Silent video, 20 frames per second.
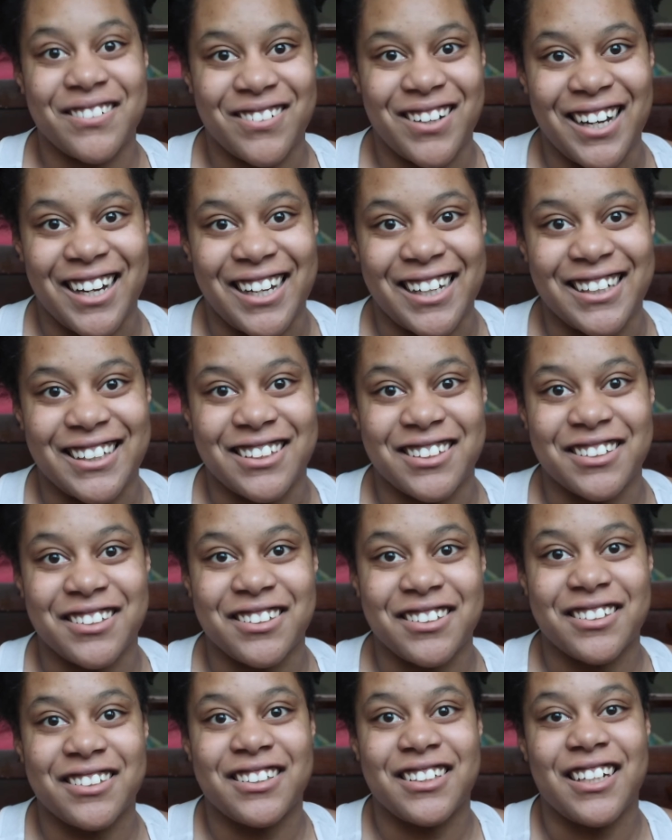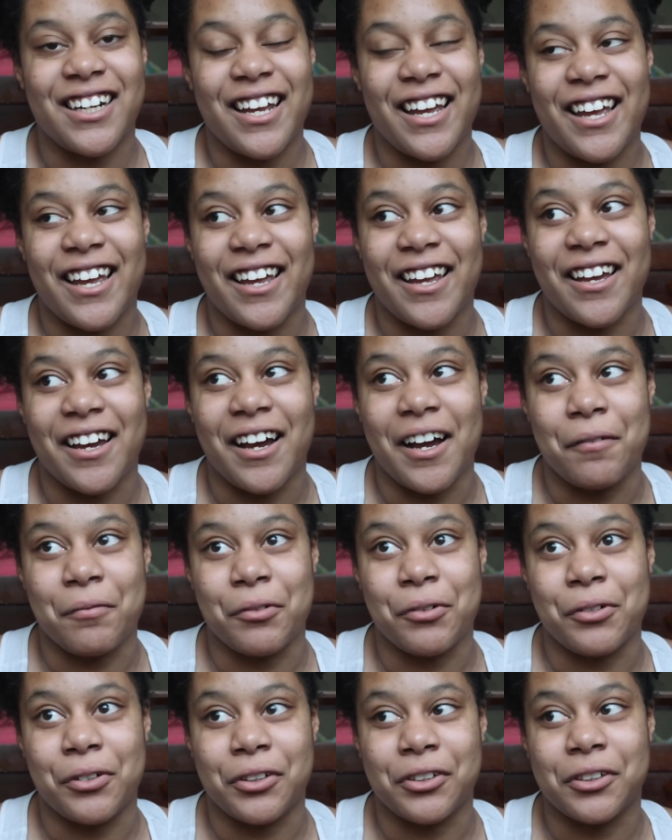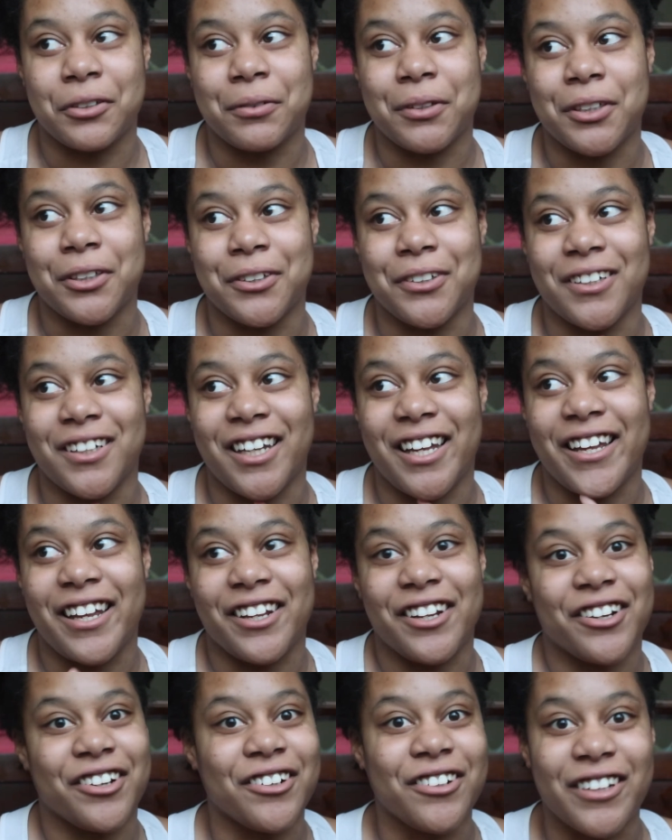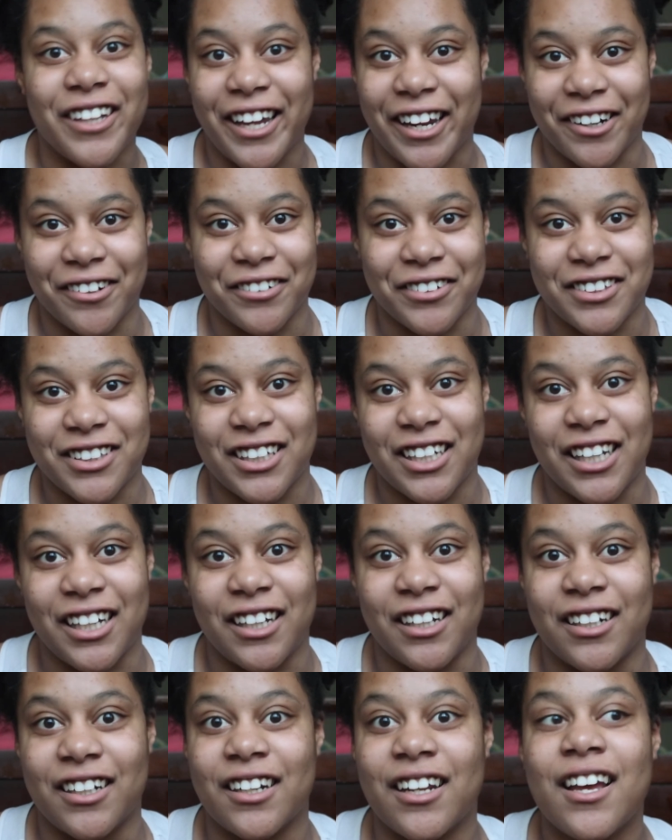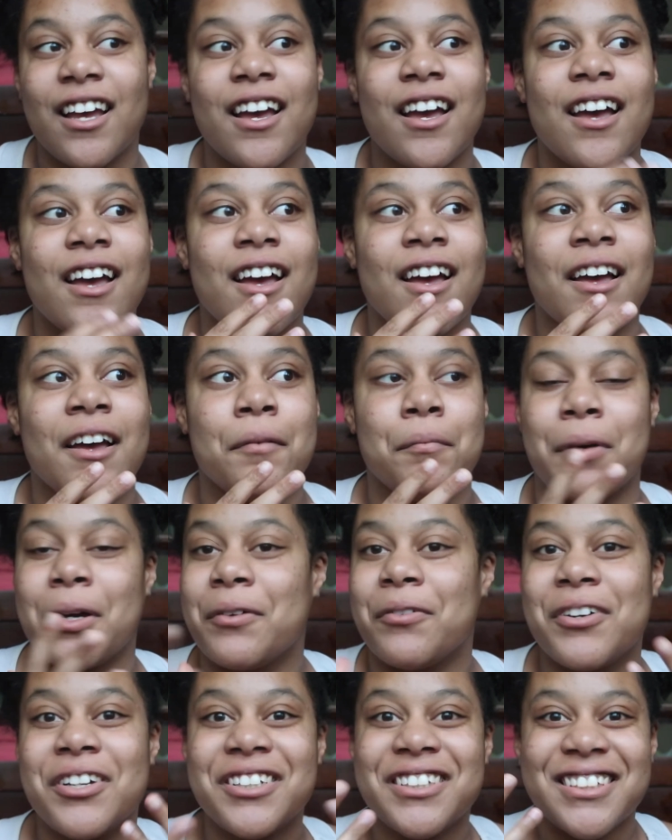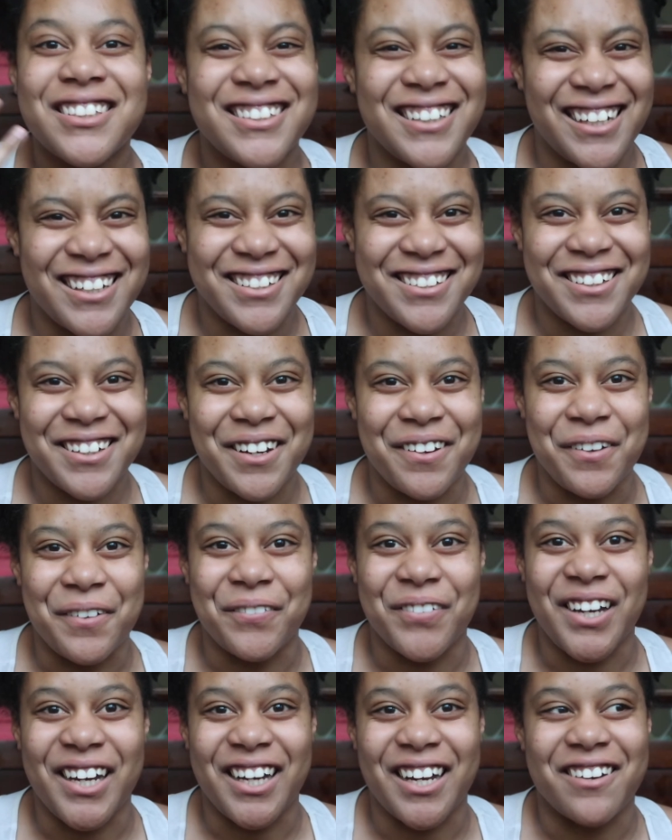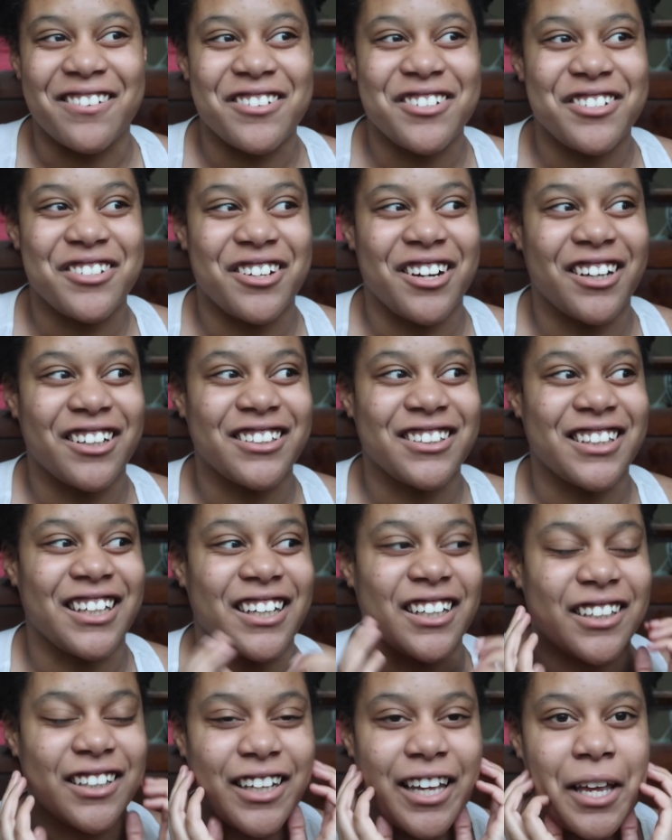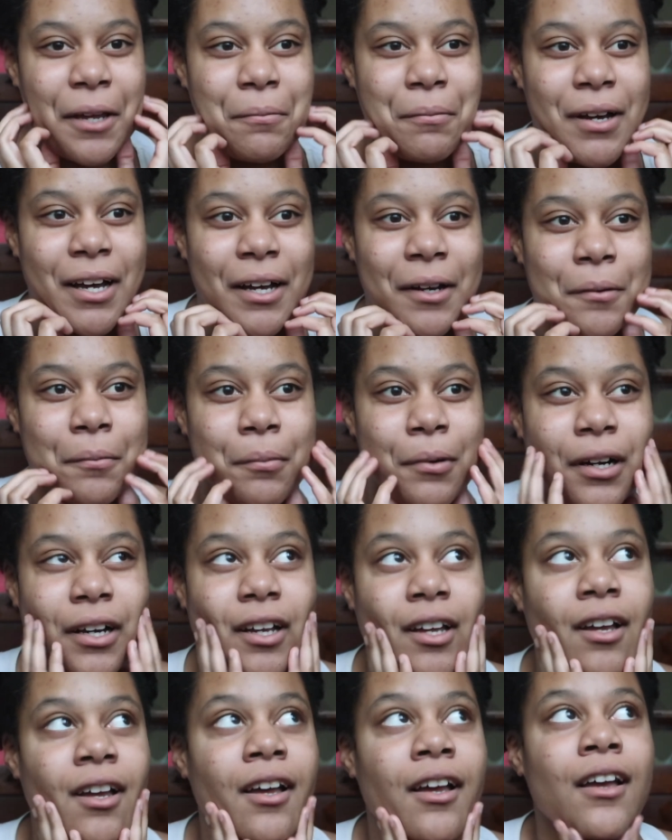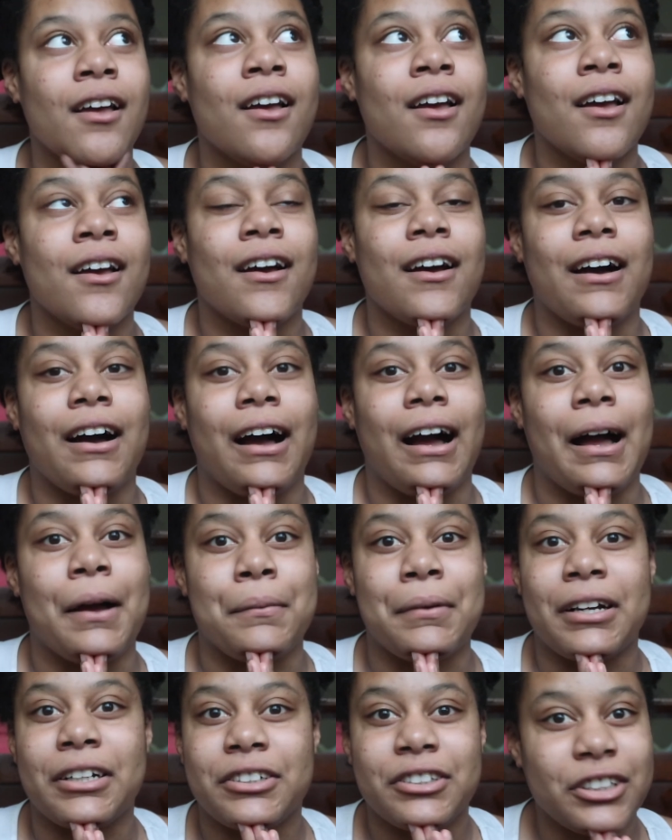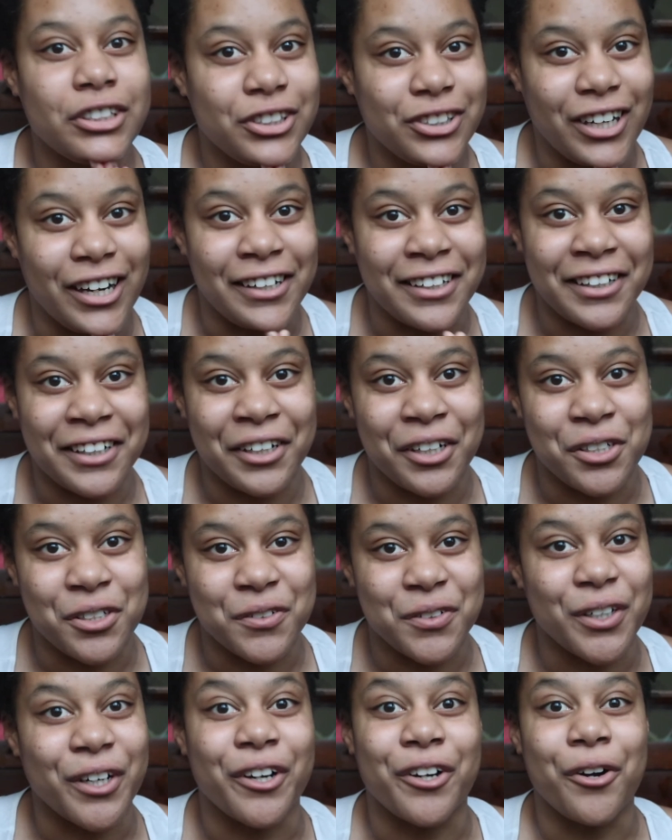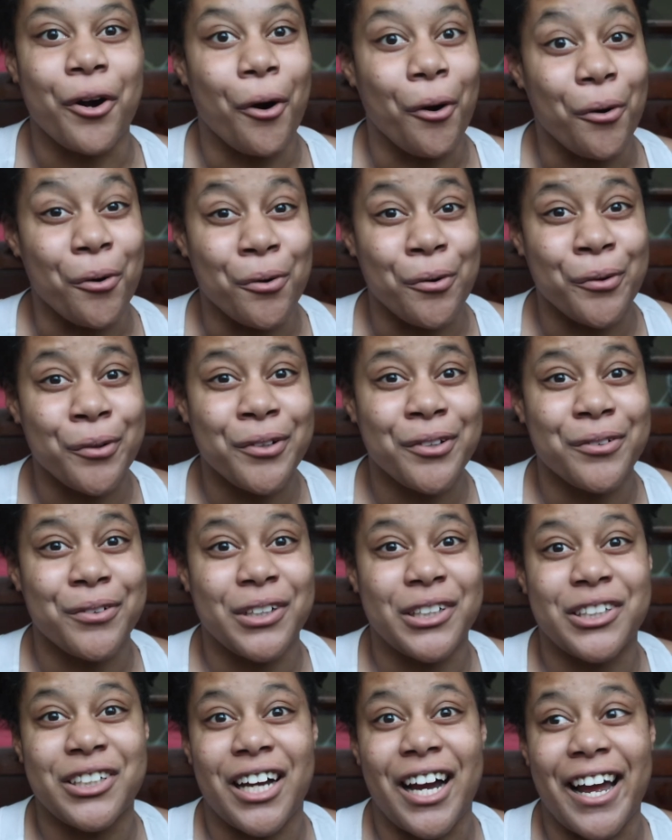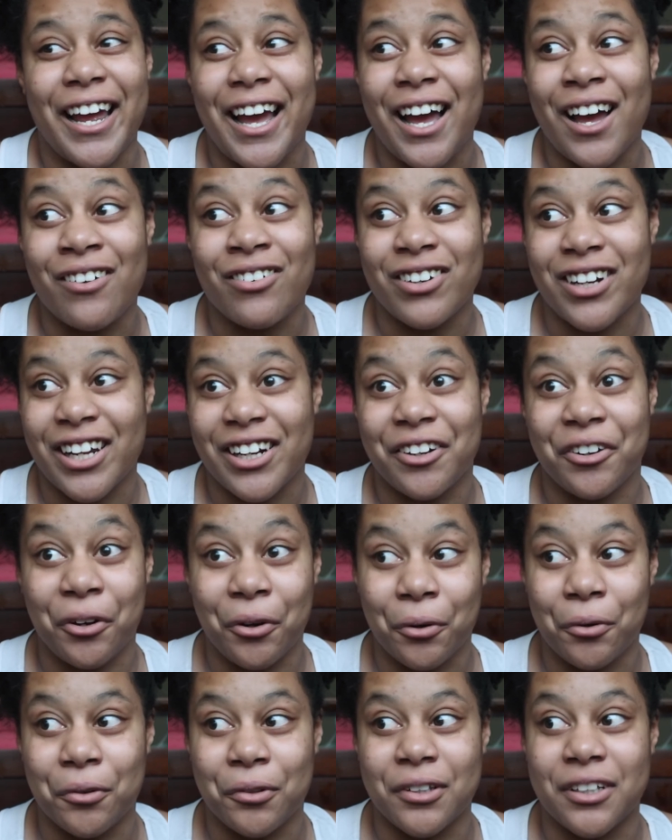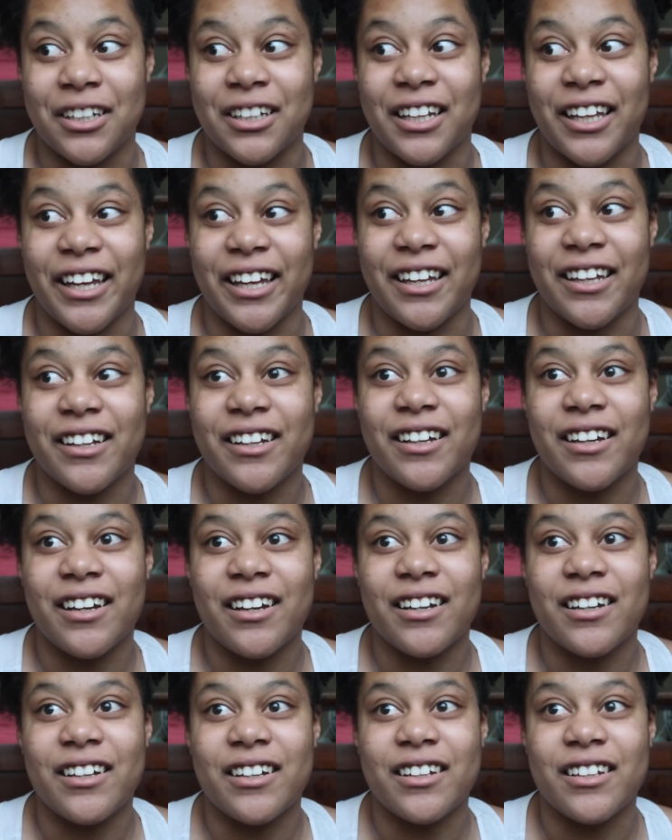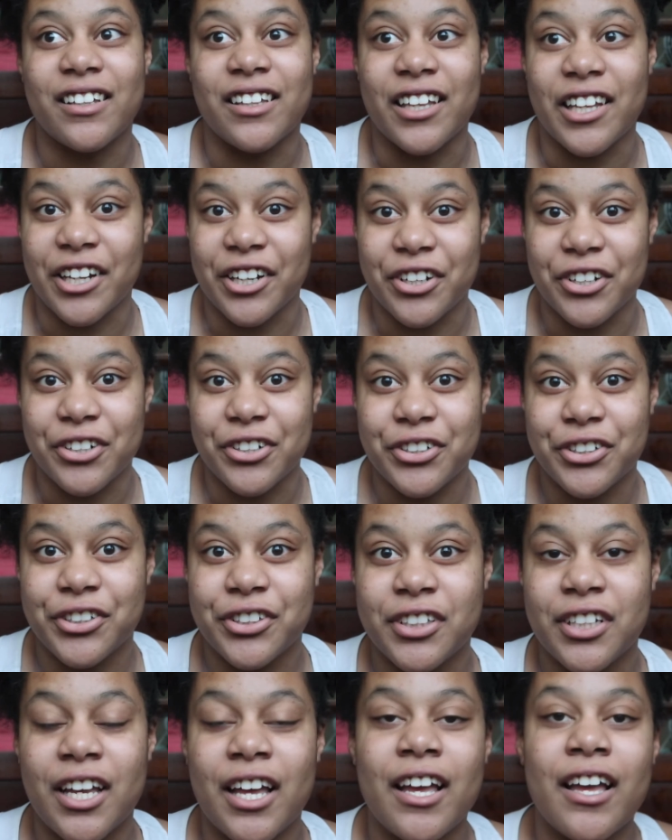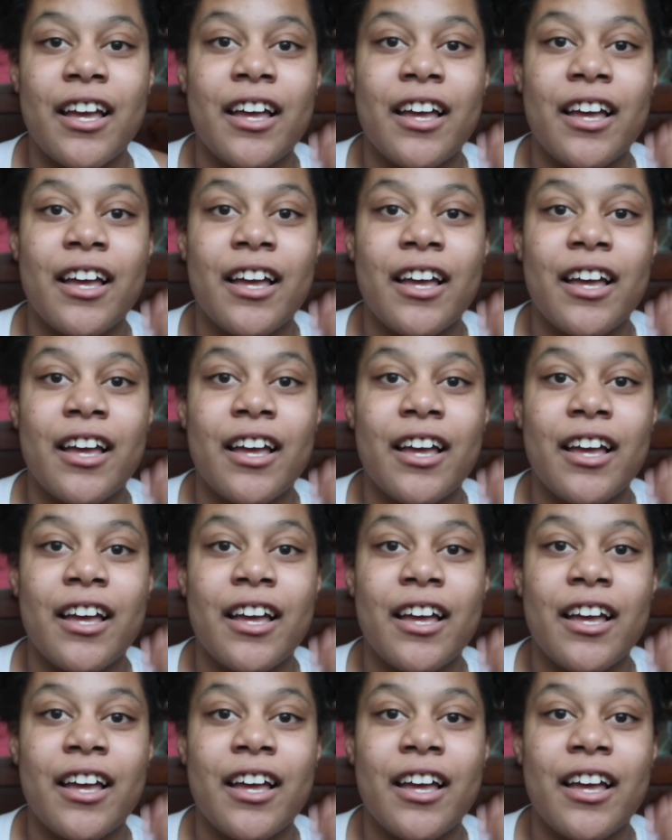up, guys? Today I'm going to be doing a curly hair routine. My voice is actually coming back. I was shocked that it came back, but I'm actually trying to get over a cold, which I haven't had a cold in like years.